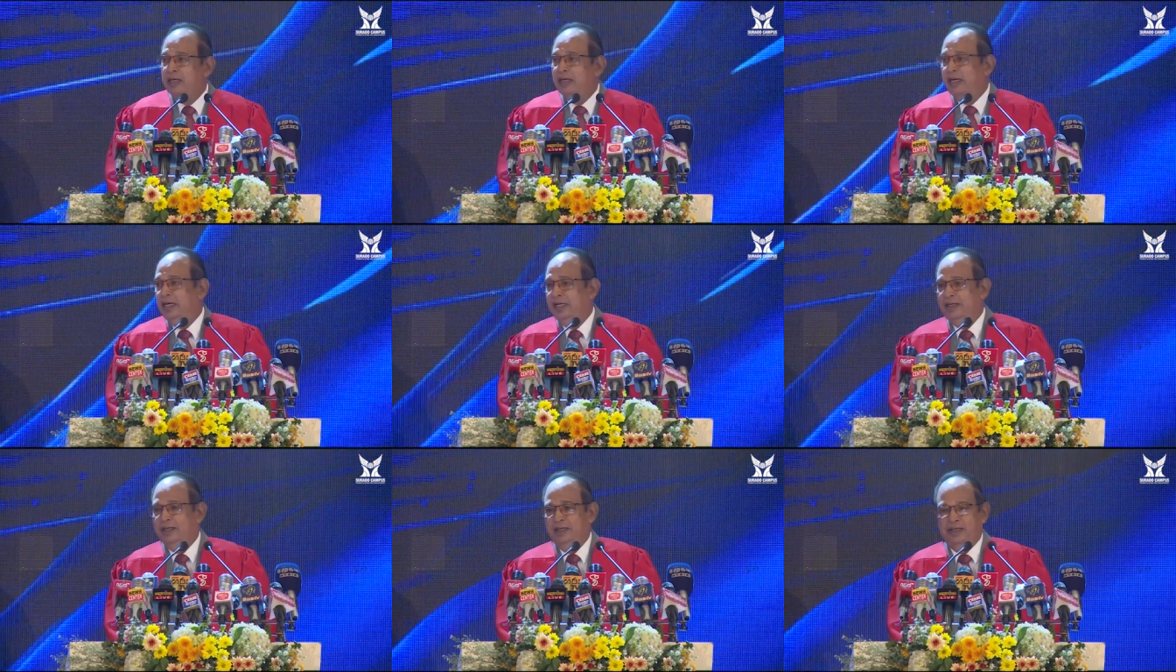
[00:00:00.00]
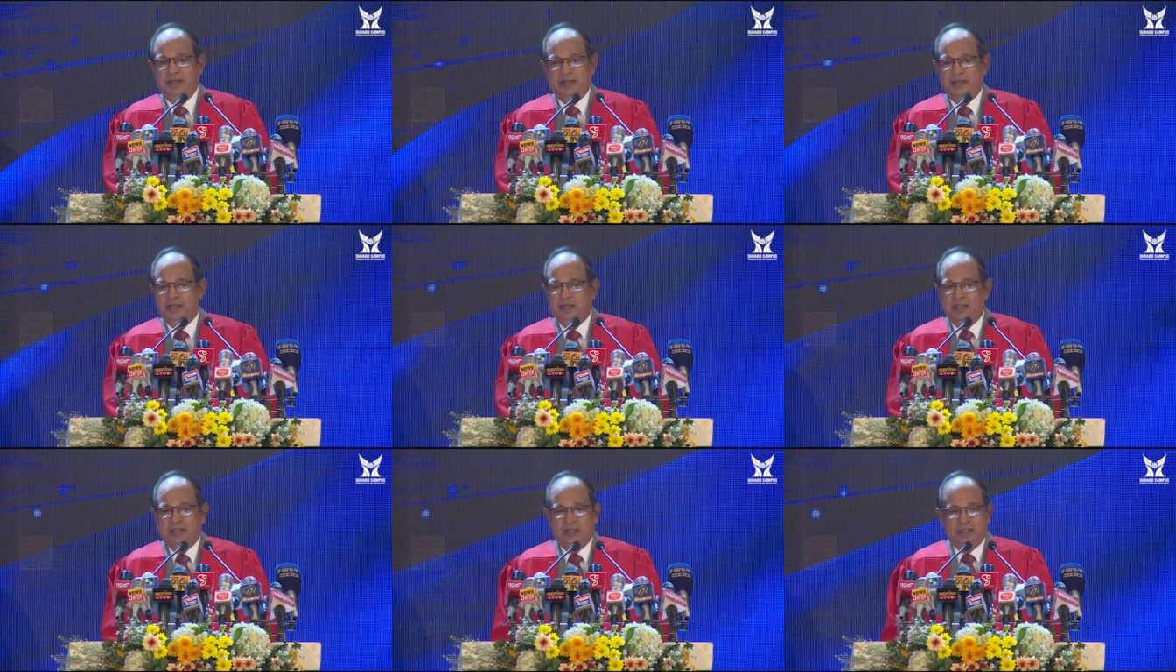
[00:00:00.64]
and uh,
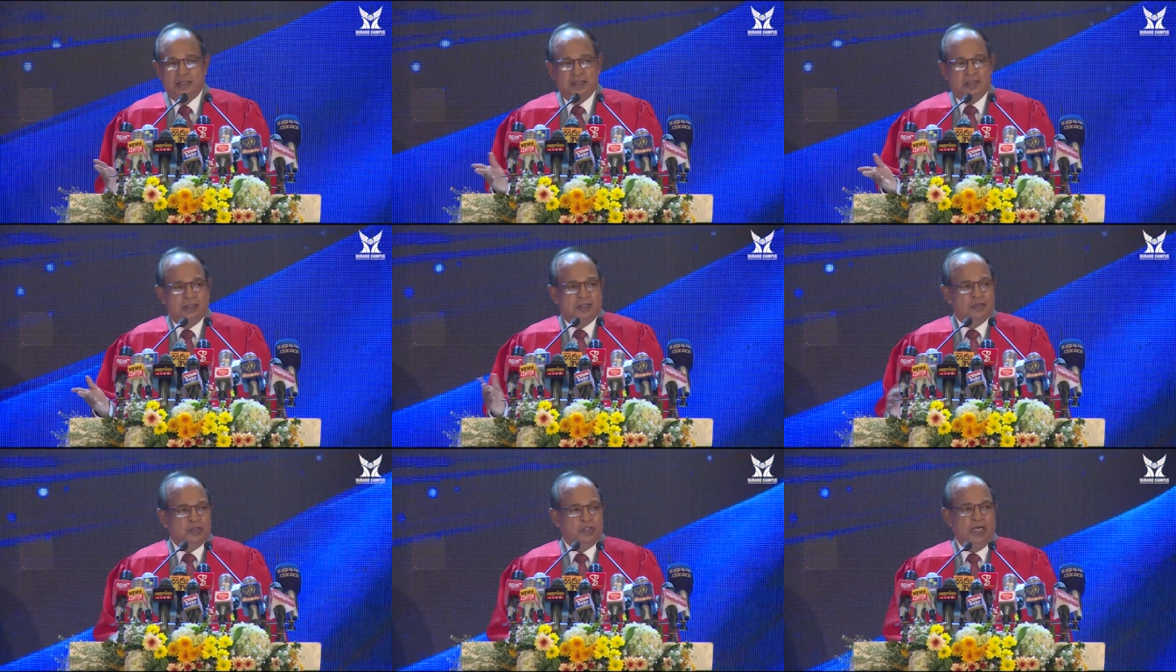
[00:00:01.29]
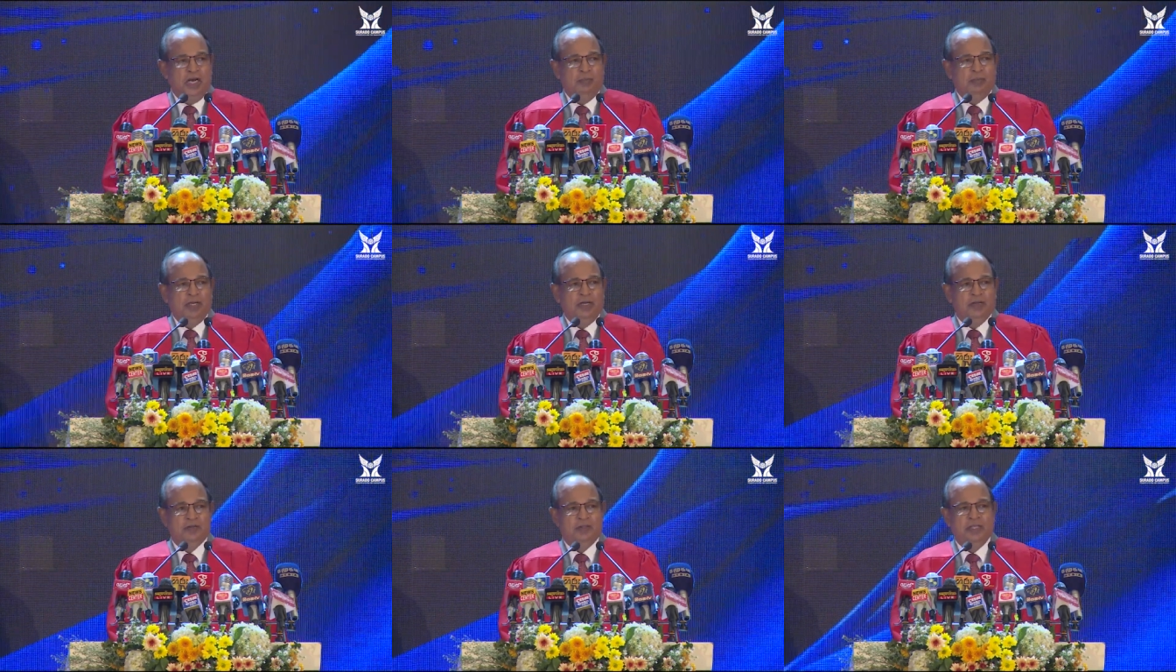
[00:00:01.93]
chairman
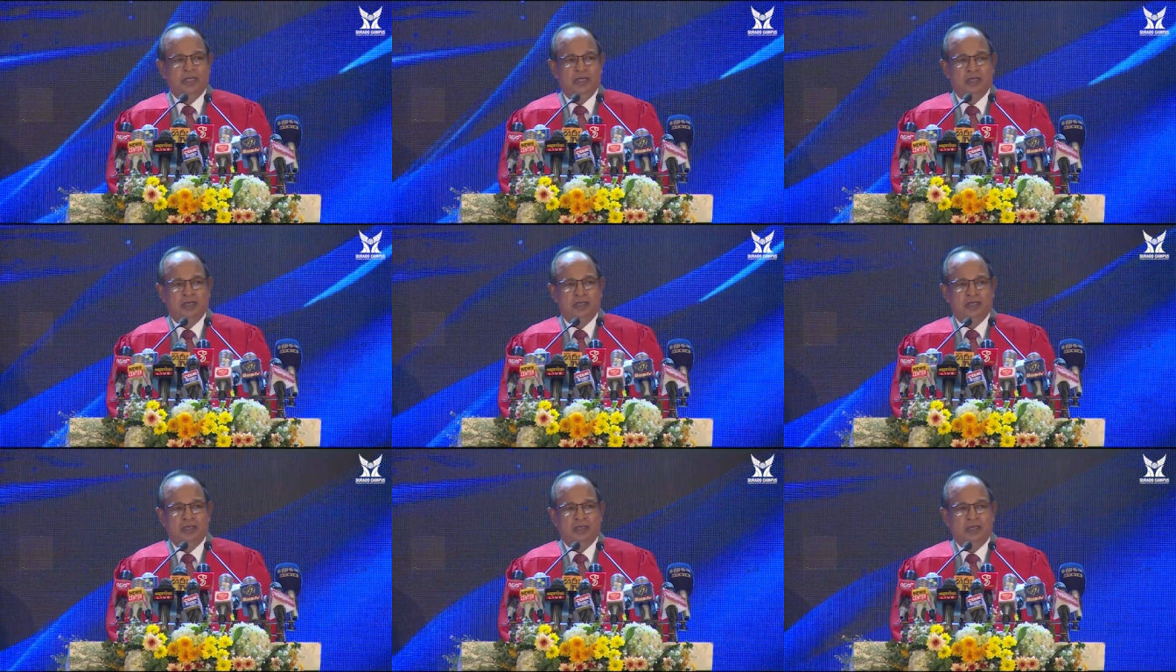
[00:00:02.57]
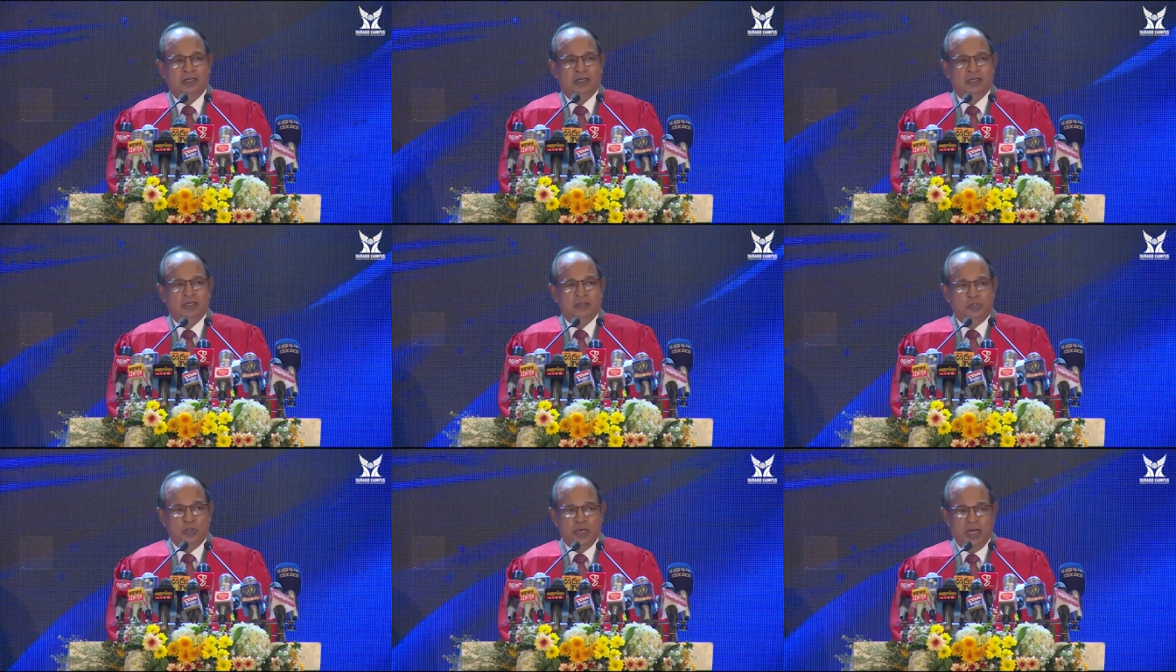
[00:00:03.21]
of the
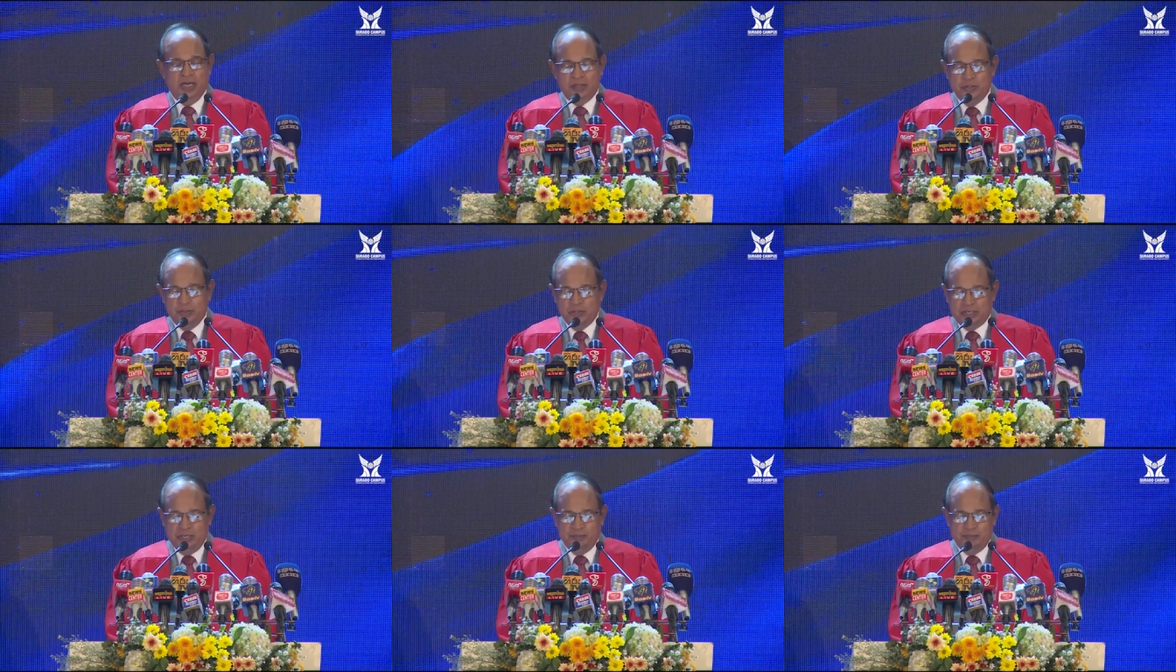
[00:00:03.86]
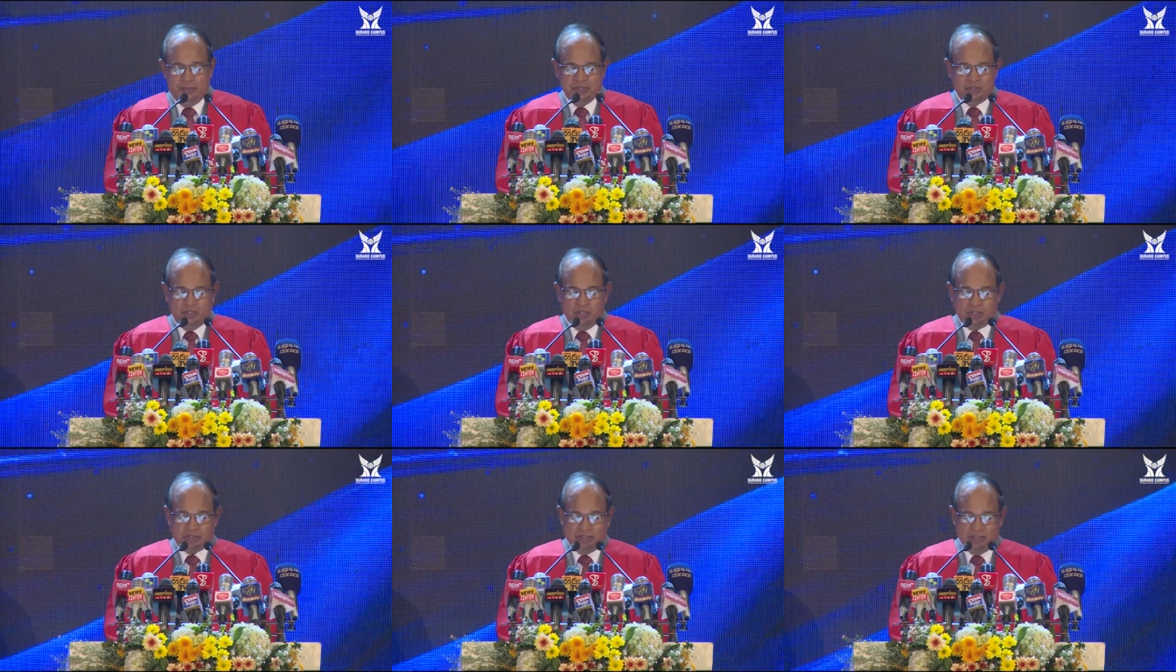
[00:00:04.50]
Surado campus,
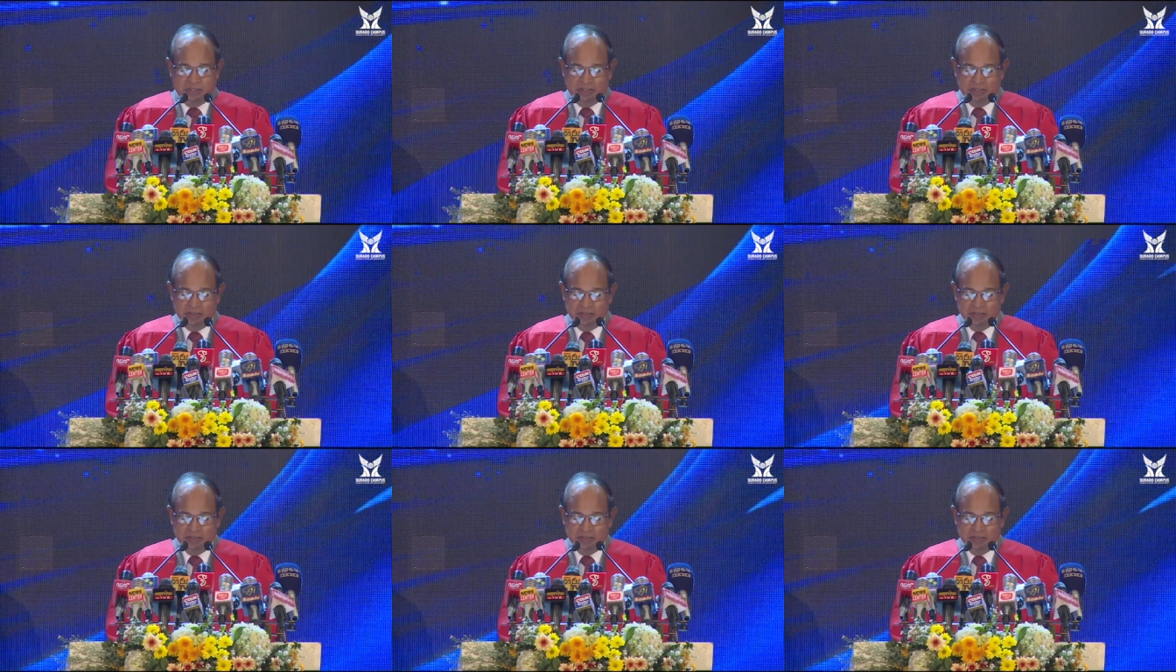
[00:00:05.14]
Dr.